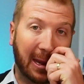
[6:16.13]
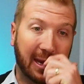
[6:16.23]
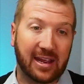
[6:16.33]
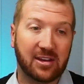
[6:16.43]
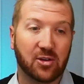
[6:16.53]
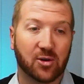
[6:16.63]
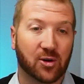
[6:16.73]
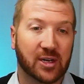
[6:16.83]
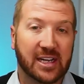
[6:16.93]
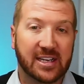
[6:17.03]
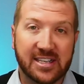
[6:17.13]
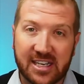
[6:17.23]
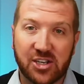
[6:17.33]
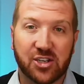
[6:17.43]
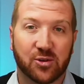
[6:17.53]
in your
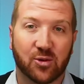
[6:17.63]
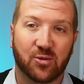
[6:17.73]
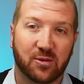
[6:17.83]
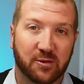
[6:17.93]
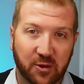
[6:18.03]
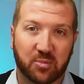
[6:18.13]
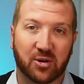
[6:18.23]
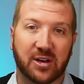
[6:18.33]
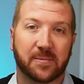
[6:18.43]
digital footprint?